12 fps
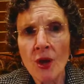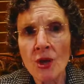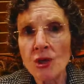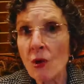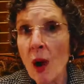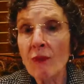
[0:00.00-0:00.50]

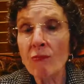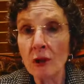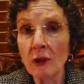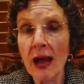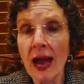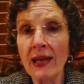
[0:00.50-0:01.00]
So I
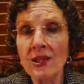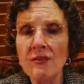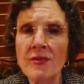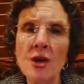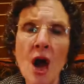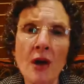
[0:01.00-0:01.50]
realized
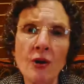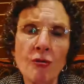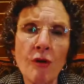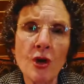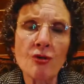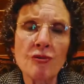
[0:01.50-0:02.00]
the non
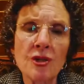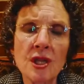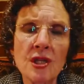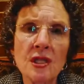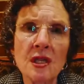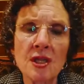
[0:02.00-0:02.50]
cross
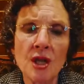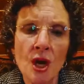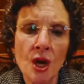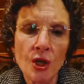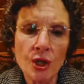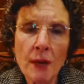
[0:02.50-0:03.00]
resistance
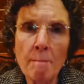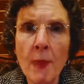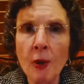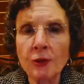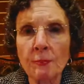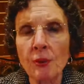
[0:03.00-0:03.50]
she had
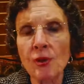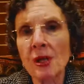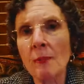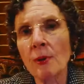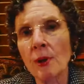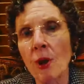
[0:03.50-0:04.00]
multiple
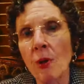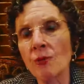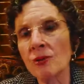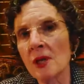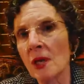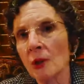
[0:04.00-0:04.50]

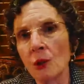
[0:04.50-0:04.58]
subclones.